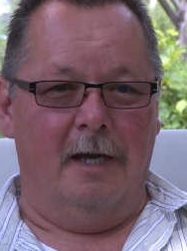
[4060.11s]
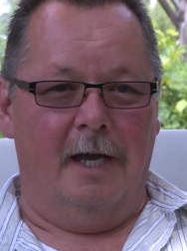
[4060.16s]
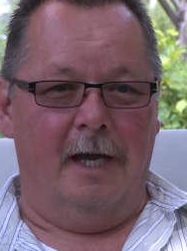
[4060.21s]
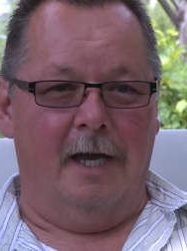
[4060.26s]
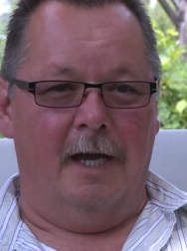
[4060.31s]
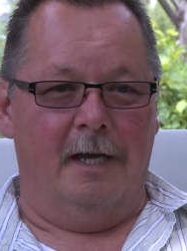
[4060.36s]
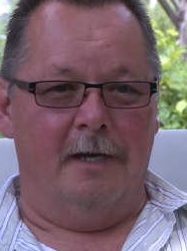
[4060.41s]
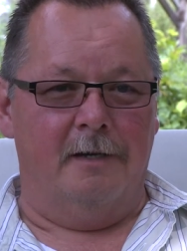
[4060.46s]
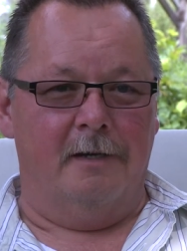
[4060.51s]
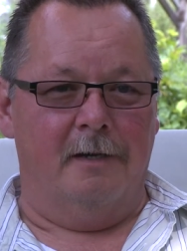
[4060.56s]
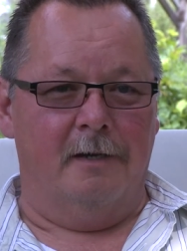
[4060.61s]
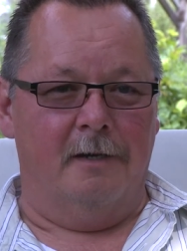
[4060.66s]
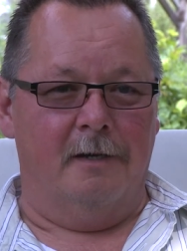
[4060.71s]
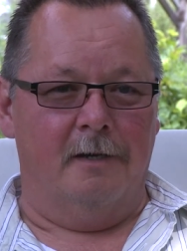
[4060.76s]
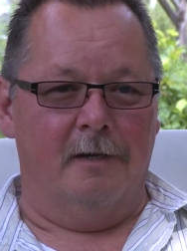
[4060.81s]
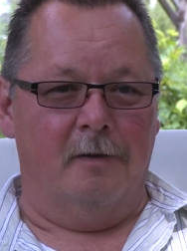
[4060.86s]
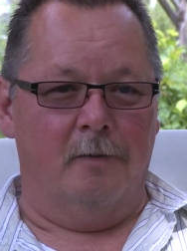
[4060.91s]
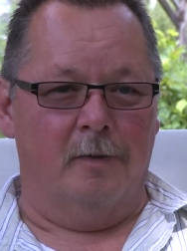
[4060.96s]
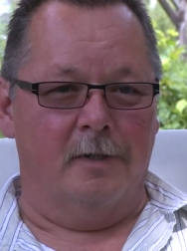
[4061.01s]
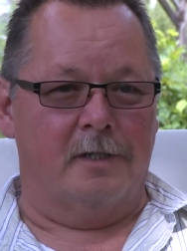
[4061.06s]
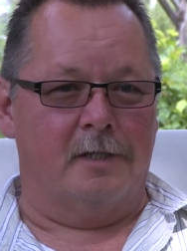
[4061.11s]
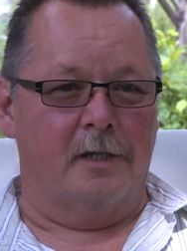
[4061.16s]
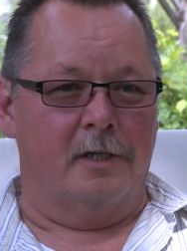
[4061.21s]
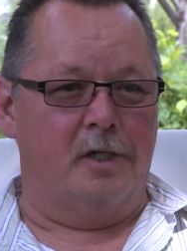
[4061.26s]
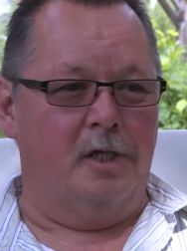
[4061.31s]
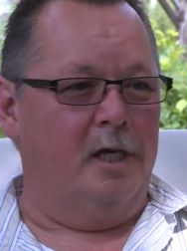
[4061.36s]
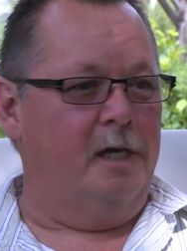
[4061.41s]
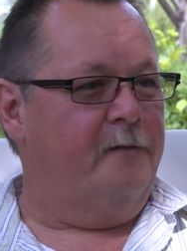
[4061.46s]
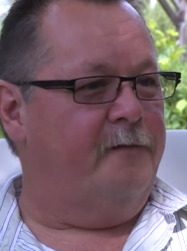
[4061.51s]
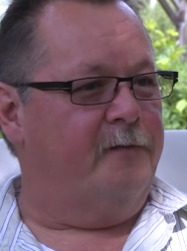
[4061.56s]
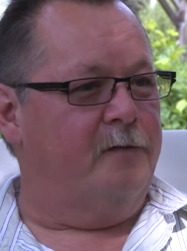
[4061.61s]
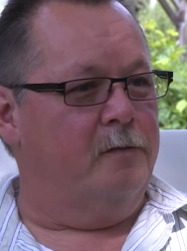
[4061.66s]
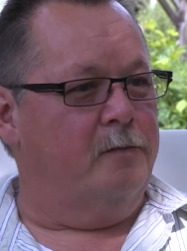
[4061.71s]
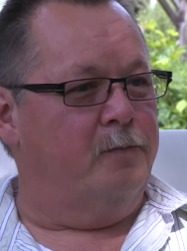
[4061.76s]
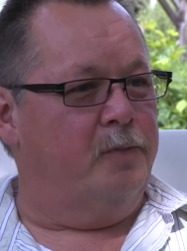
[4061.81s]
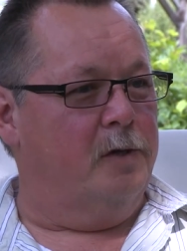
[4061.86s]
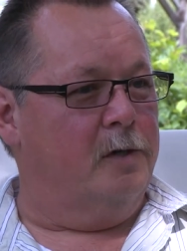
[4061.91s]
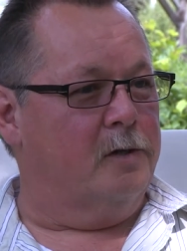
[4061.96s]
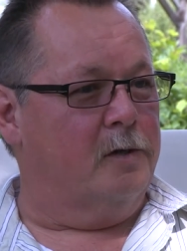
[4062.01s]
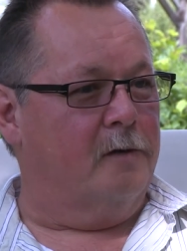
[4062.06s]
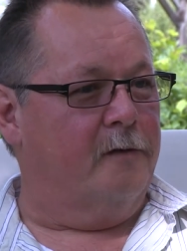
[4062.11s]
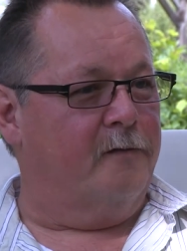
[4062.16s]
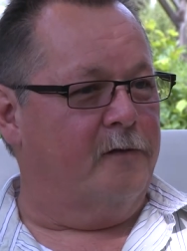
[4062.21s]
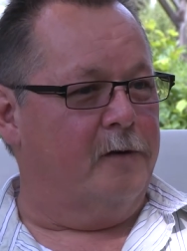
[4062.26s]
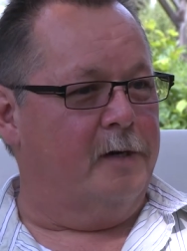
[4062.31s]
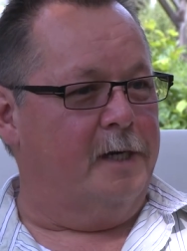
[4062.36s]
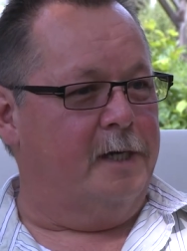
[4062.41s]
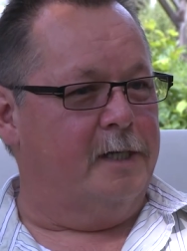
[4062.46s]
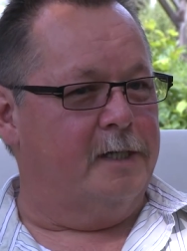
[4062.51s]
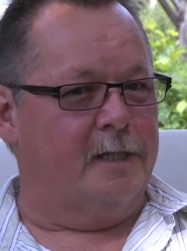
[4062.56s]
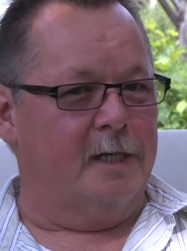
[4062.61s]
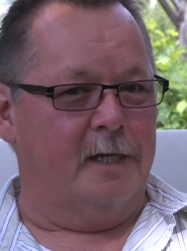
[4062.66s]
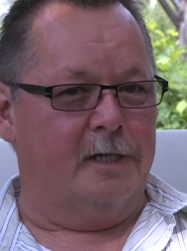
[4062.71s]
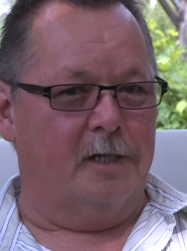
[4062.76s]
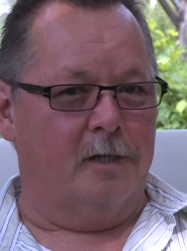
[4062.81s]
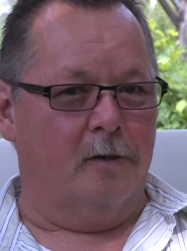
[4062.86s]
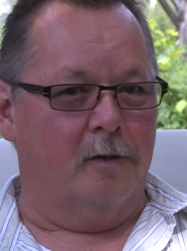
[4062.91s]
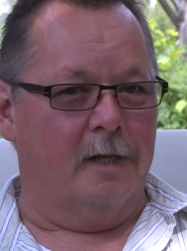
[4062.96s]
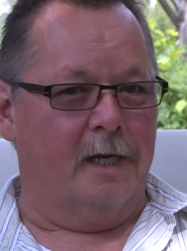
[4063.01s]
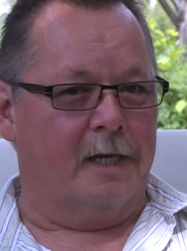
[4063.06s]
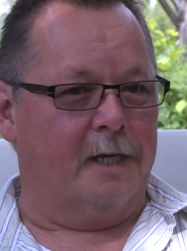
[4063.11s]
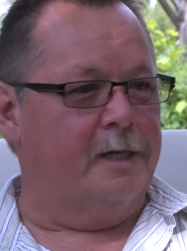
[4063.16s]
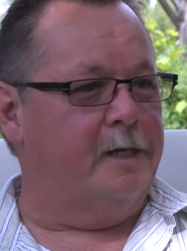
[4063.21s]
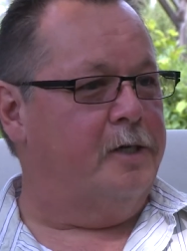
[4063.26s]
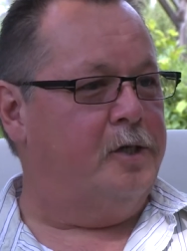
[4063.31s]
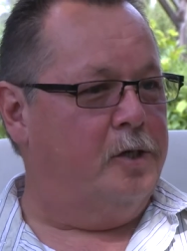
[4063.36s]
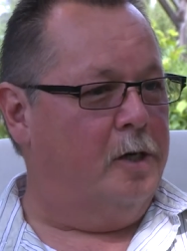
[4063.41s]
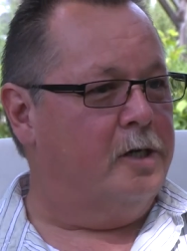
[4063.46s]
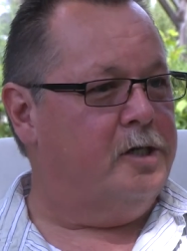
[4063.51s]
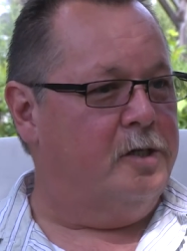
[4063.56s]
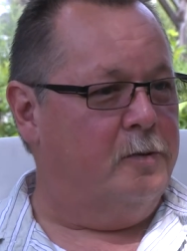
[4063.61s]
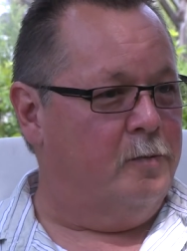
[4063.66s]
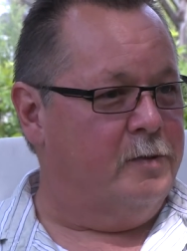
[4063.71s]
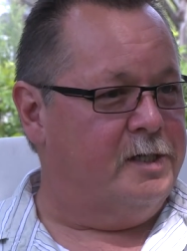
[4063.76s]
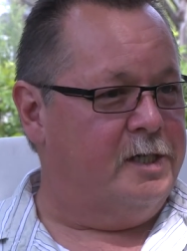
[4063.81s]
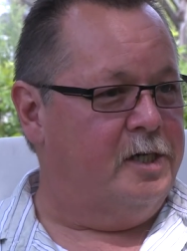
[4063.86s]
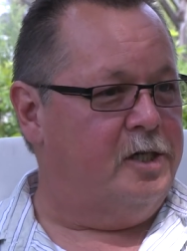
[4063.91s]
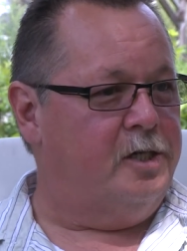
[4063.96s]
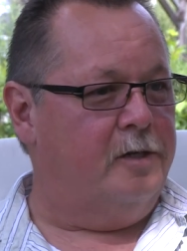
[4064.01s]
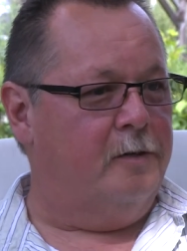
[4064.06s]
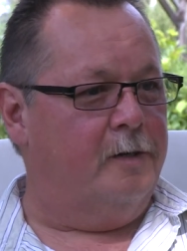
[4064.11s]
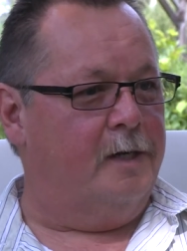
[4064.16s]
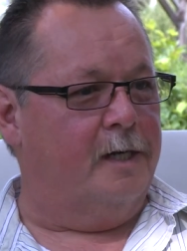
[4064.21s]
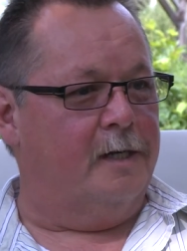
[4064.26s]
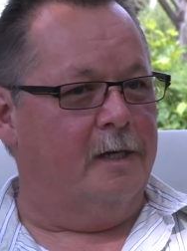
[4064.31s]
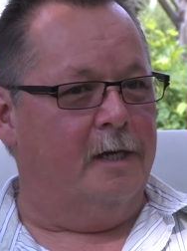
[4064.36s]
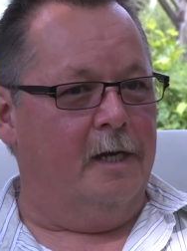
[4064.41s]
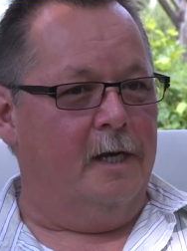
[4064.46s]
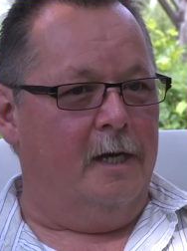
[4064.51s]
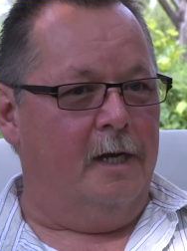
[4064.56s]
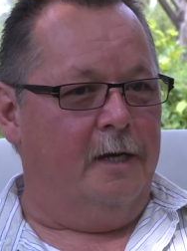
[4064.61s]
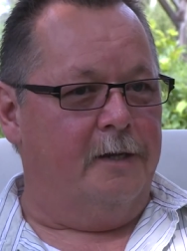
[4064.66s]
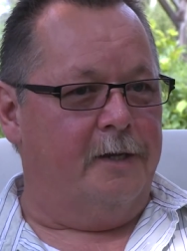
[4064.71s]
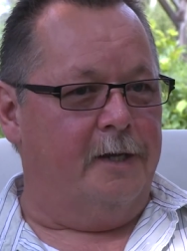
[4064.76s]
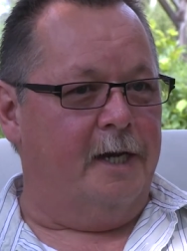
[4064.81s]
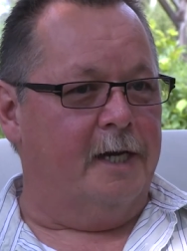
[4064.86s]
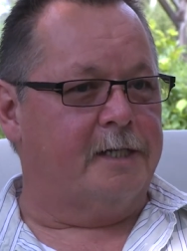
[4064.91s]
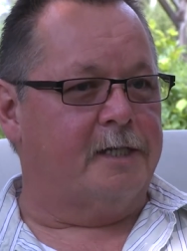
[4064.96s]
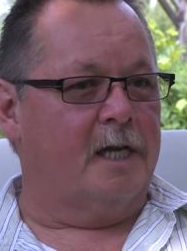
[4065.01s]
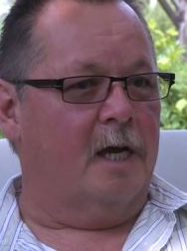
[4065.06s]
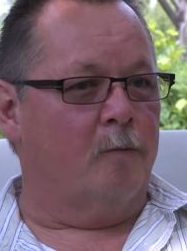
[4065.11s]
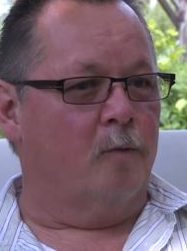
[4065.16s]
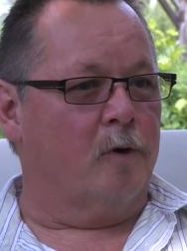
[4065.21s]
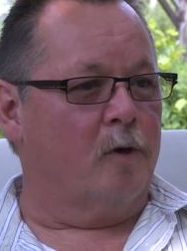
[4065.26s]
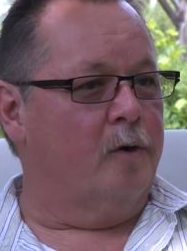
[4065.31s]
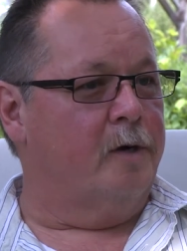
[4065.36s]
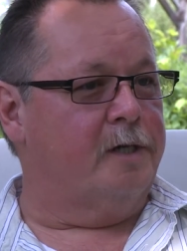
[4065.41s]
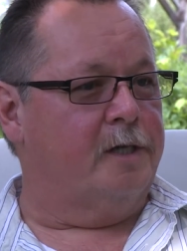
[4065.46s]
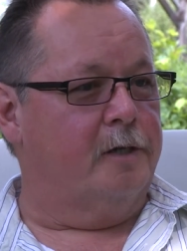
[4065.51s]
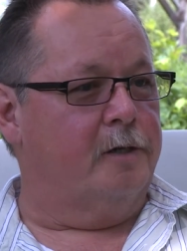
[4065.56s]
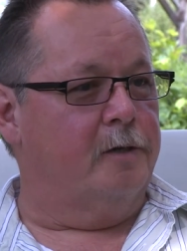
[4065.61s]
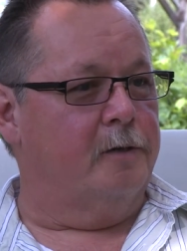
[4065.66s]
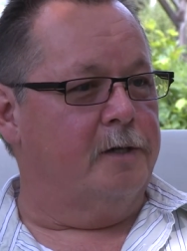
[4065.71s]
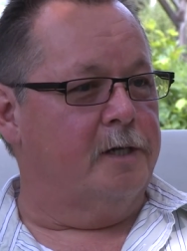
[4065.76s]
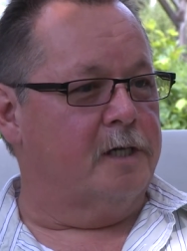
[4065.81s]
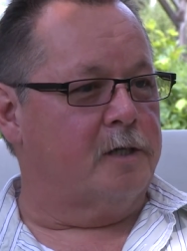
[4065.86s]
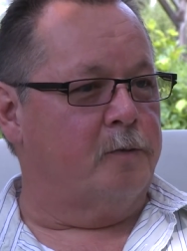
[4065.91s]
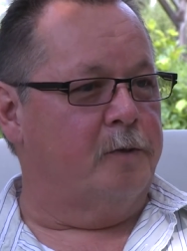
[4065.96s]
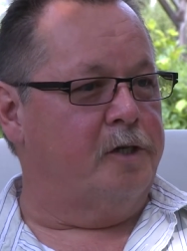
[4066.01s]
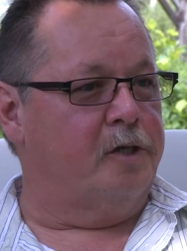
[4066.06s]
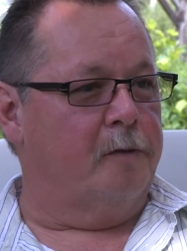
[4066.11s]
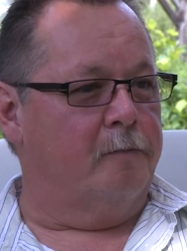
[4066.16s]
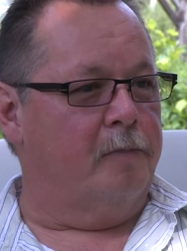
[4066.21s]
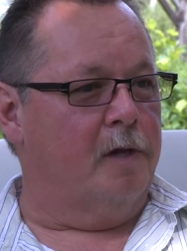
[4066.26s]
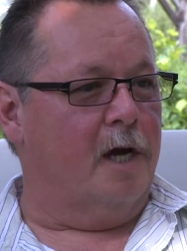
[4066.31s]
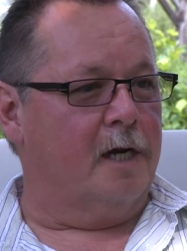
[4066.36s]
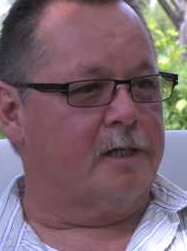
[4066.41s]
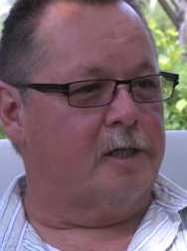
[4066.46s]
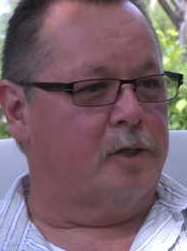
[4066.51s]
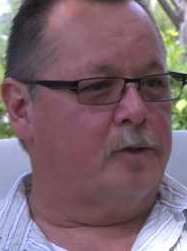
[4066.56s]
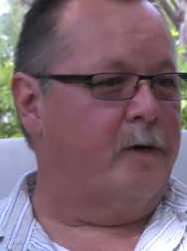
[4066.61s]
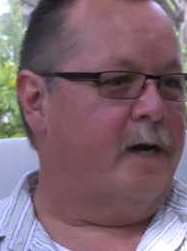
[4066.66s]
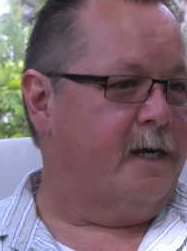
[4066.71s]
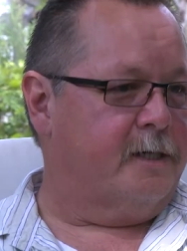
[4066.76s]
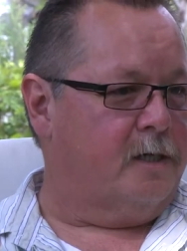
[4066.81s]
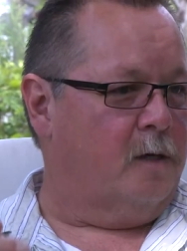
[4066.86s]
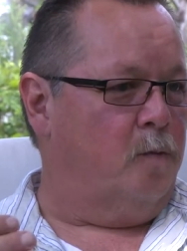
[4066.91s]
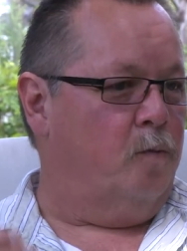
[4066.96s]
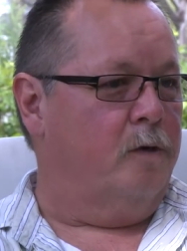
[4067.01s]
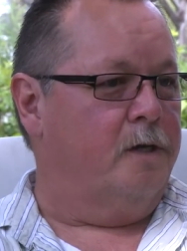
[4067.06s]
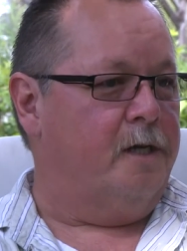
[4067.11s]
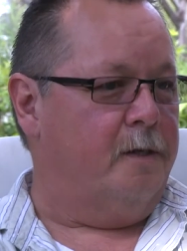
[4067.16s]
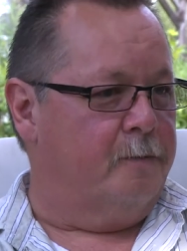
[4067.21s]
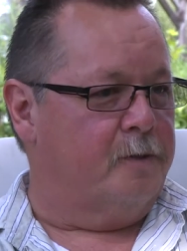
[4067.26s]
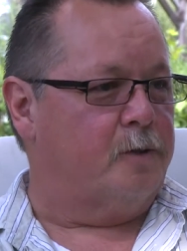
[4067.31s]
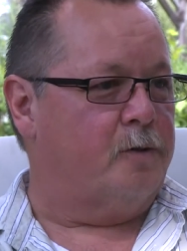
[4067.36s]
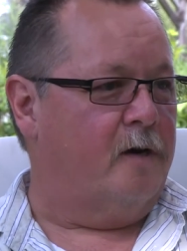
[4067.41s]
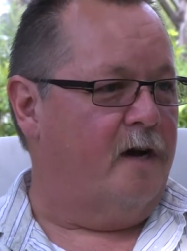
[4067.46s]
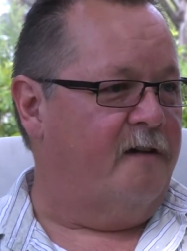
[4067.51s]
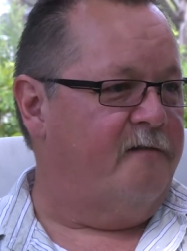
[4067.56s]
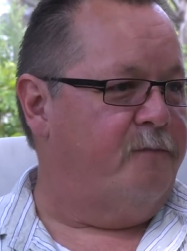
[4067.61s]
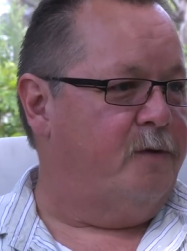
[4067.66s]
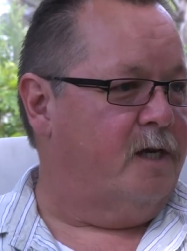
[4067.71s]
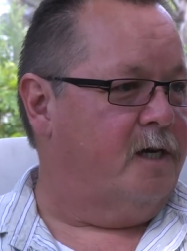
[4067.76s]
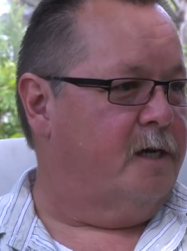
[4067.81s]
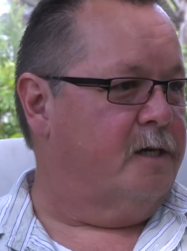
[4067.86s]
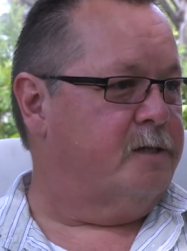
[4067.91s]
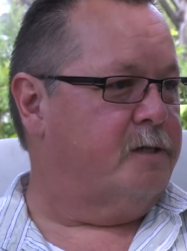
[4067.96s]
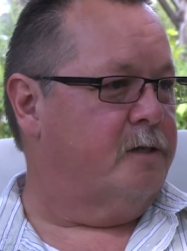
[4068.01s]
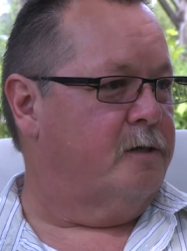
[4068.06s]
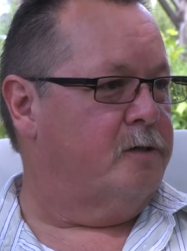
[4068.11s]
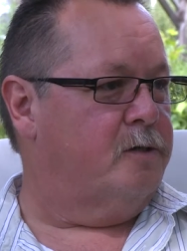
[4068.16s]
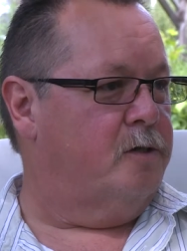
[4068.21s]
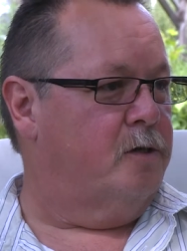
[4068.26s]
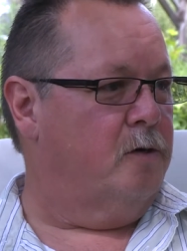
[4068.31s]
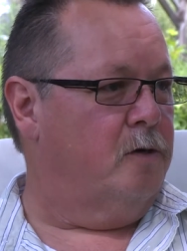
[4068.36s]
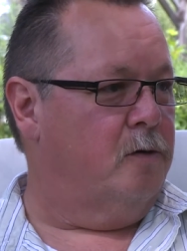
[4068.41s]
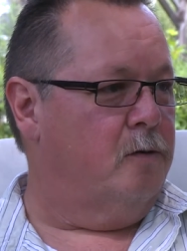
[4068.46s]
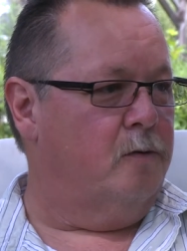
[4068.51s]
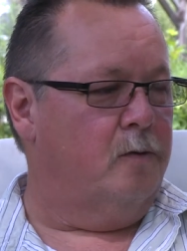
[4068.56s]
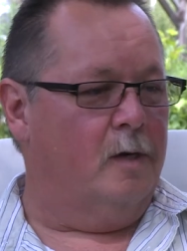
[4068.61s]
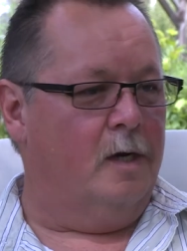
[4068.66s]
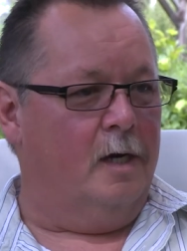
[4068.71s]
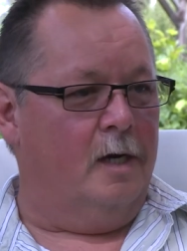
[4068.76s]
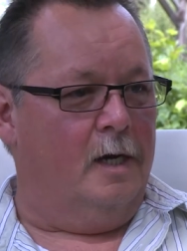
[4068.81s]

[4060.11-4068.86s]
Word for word: And uh, it was the chief who pulled over and he said, you know, like an injunction was issued and the next time we're going to do this, we should block the tracks on Williams Drive because there's no